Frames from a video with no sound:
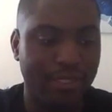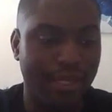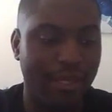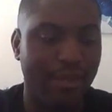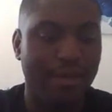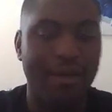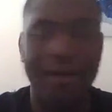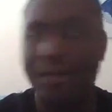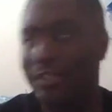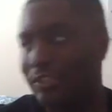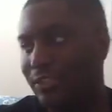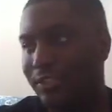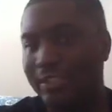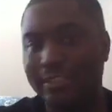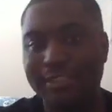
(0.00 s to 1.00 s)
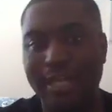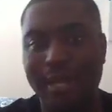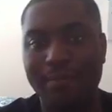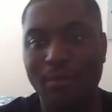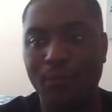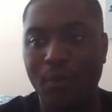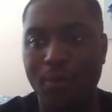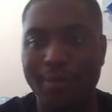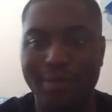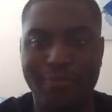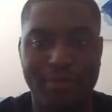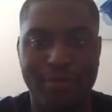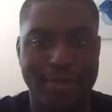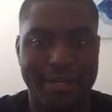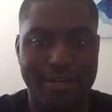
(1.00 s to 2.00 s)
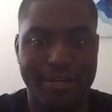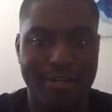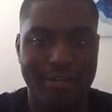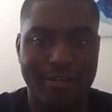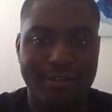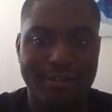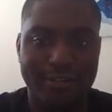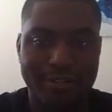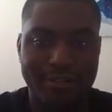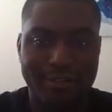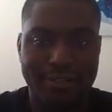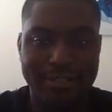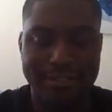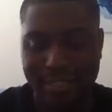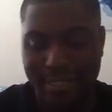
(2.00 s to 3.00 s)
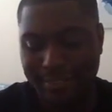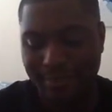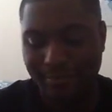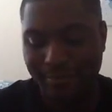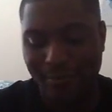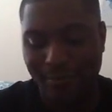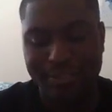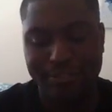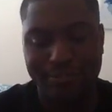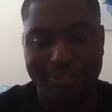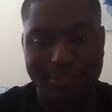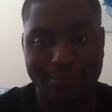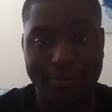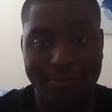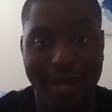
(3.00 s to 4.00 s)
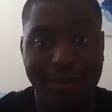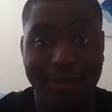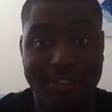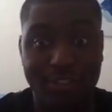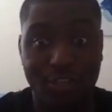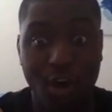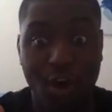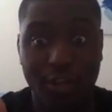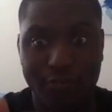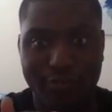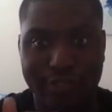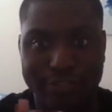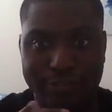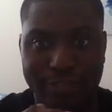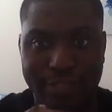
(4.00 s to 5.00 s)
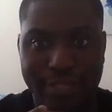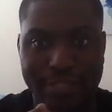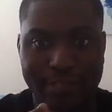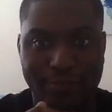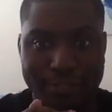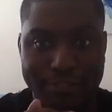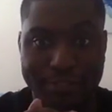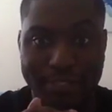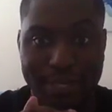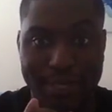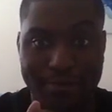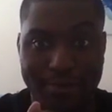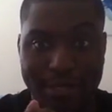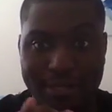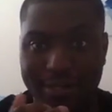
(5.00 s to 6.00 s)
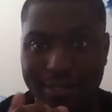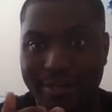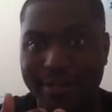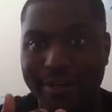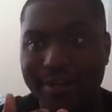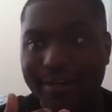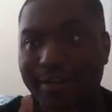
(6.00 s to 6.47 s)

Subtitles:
Yeah. Also, this time it won't be from my car, because last time I watched all of Wrestle Kingdom while sitting in my car.